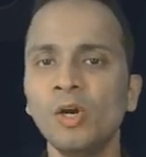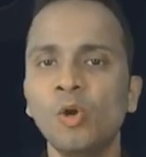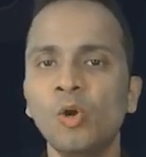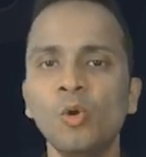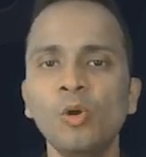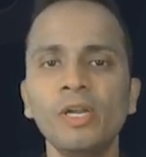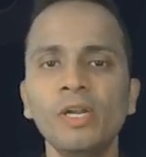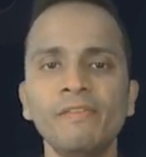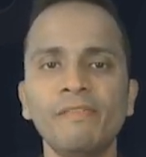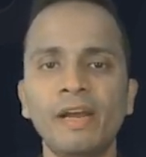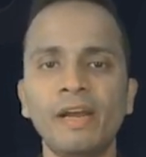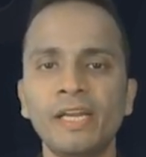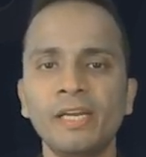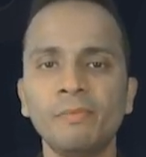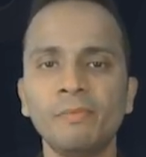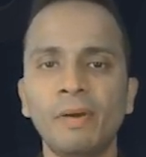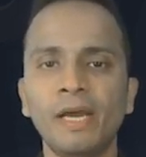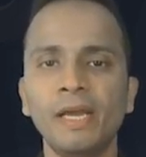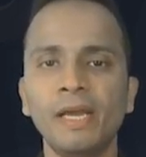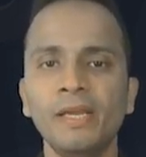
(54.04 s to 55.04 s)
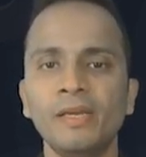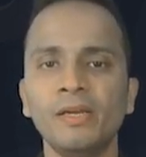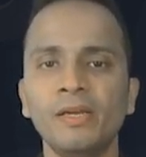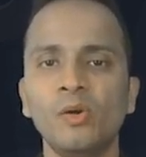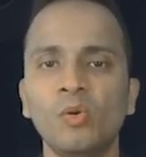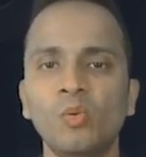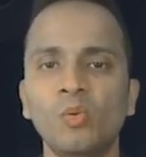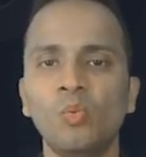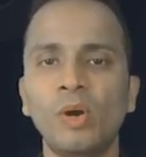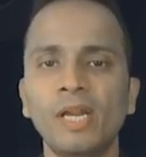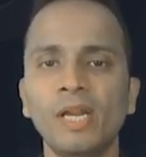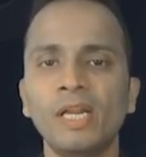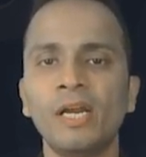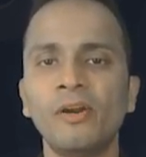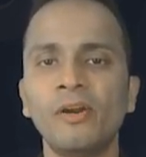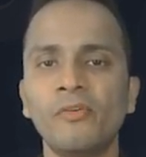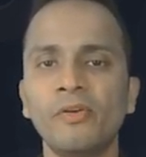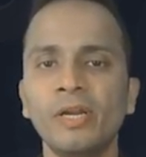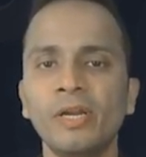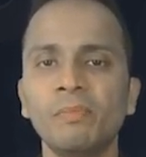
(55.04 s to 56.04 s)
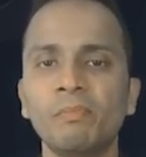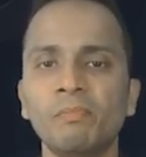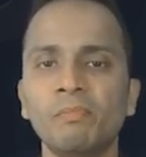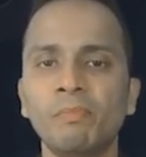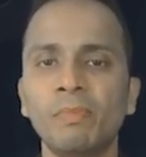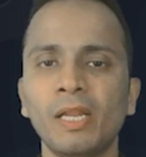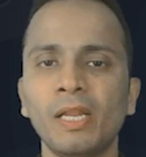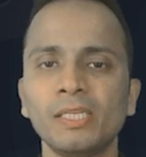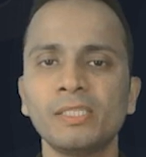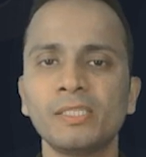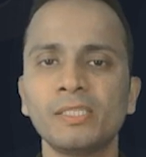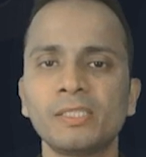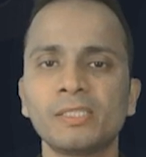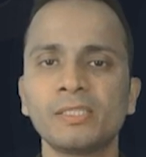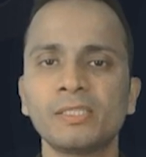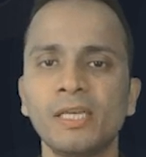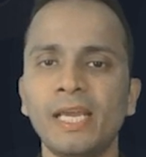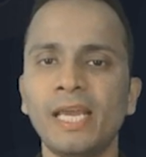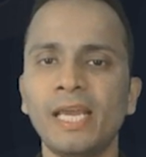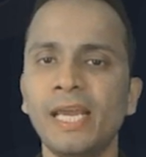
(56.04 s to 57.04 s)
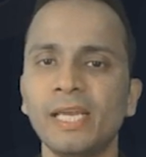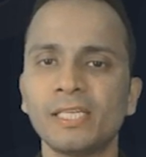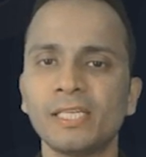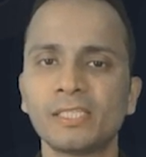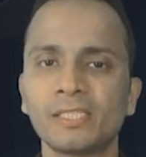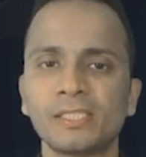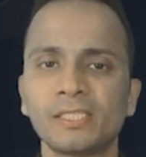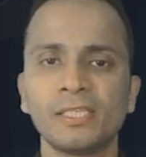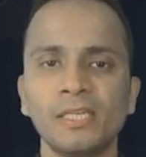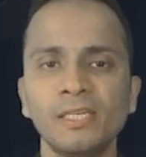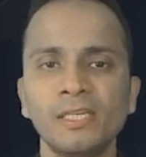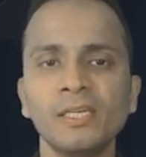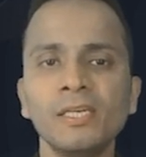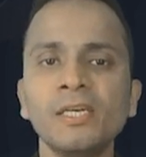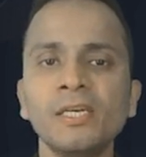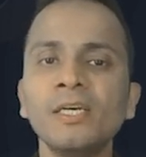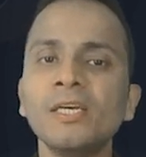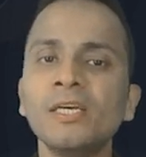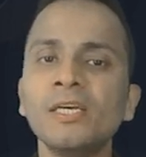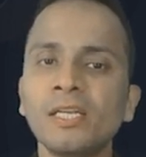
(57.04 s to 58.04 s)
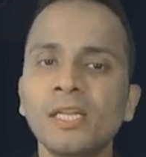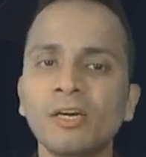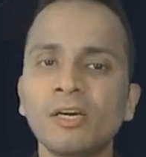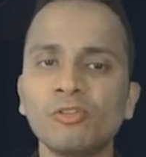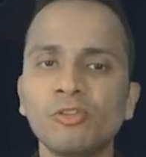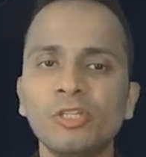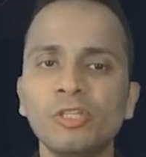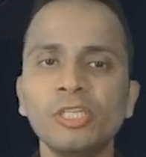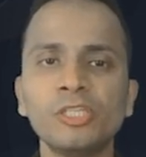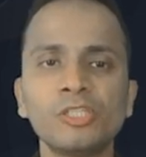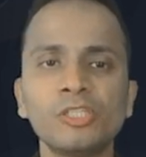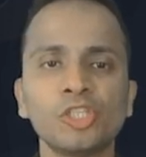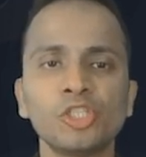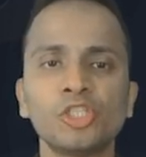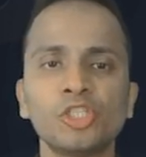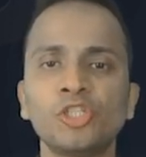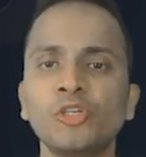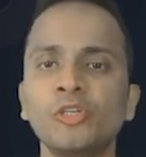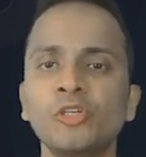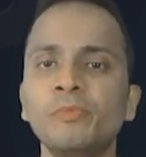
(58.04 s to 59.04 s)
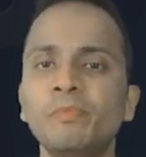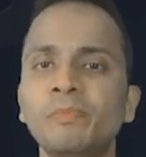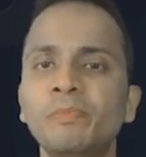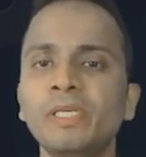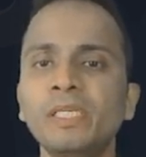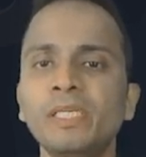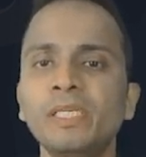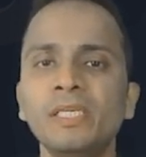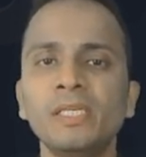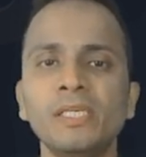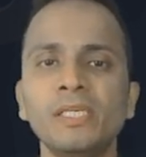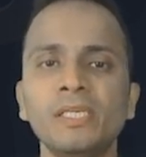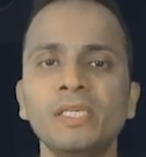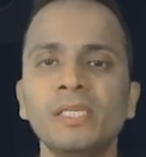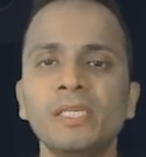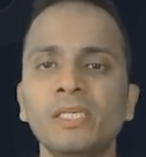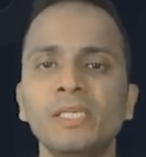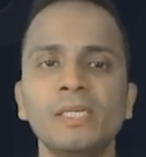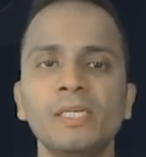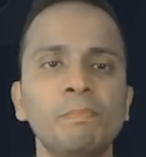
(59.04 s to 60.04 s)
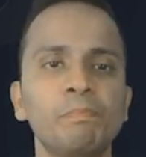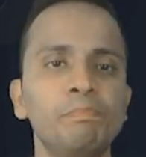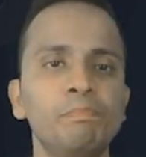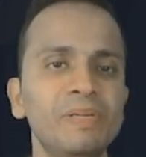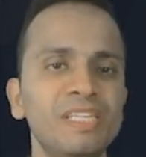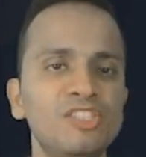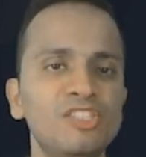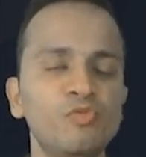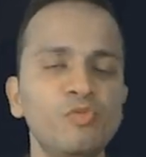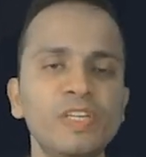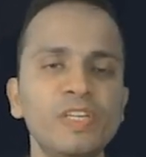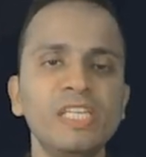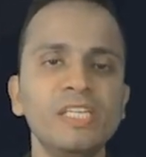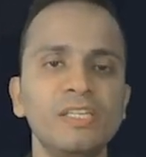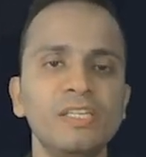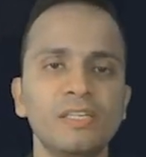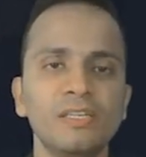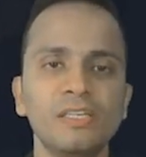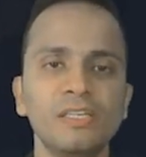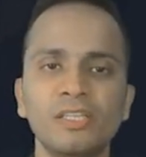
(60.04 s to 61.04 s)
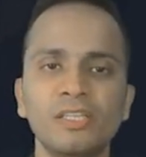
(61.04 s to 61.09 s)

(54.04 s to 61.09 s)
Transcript: Whole divided by 100 plus x. Now this should be between